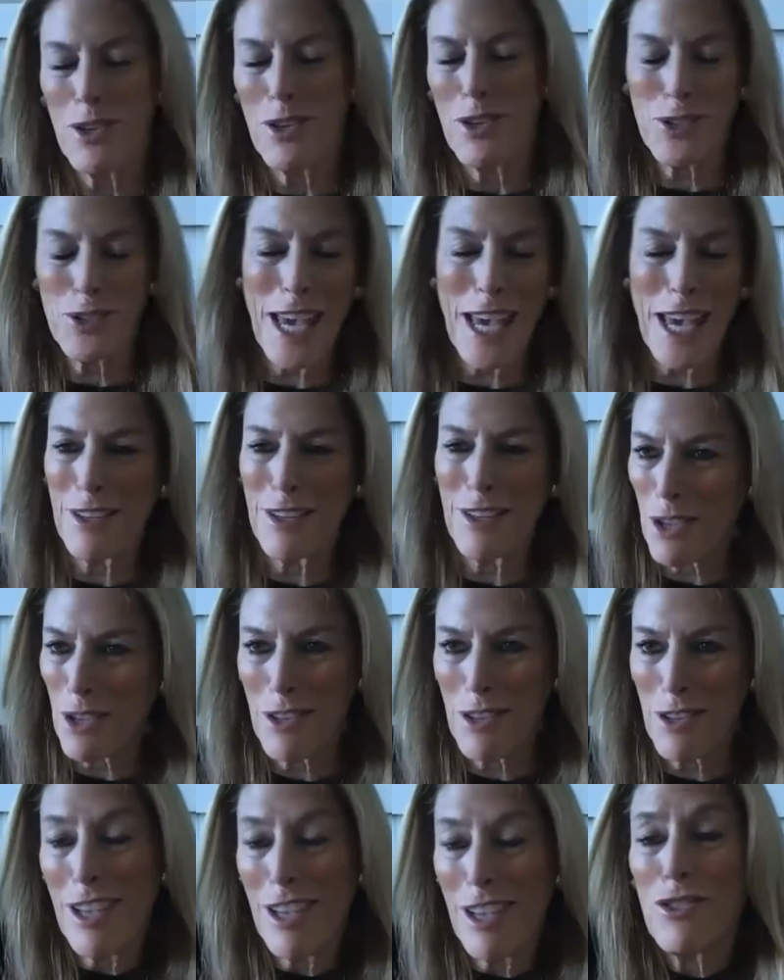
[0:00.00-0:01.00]
you said is
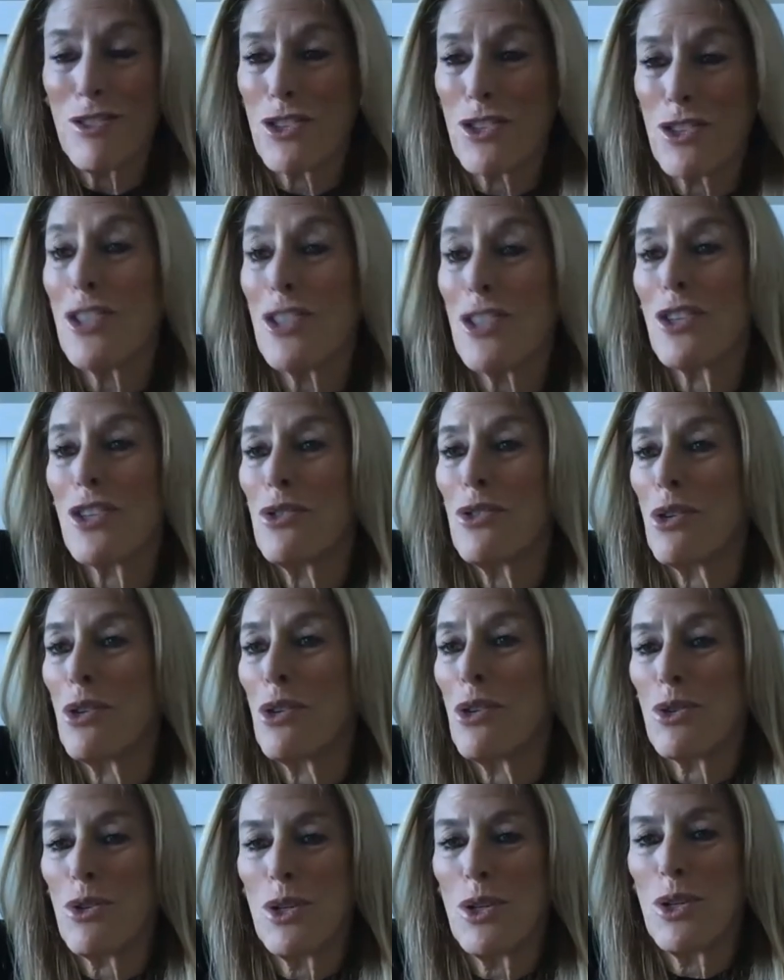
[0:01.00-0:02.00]
it's just so
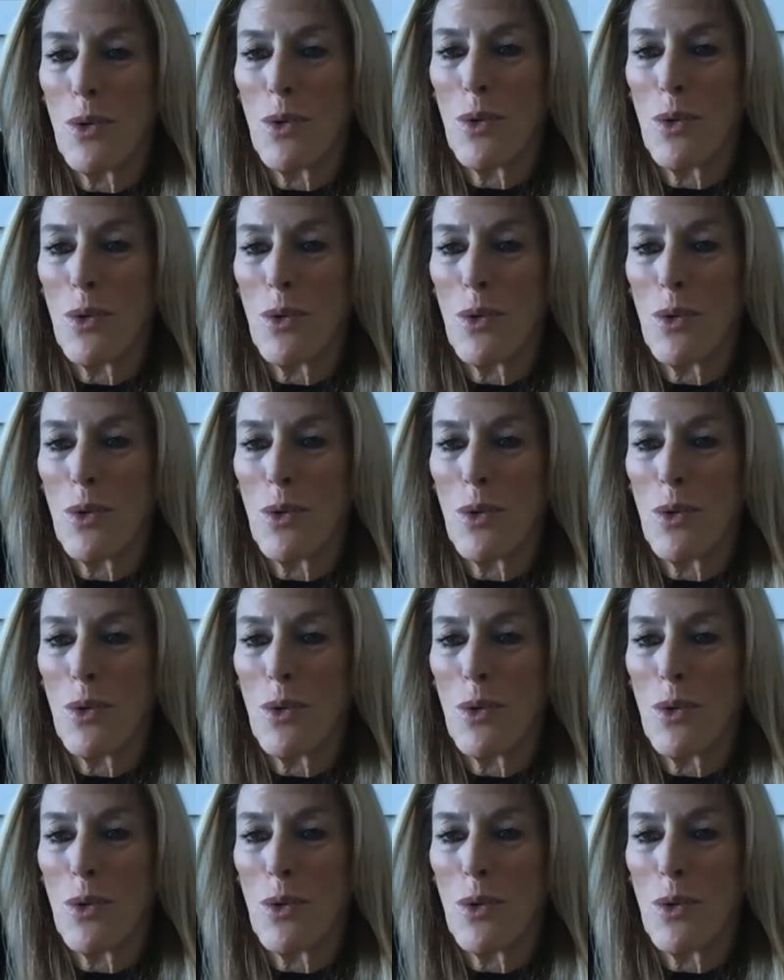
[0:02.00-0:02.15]
true.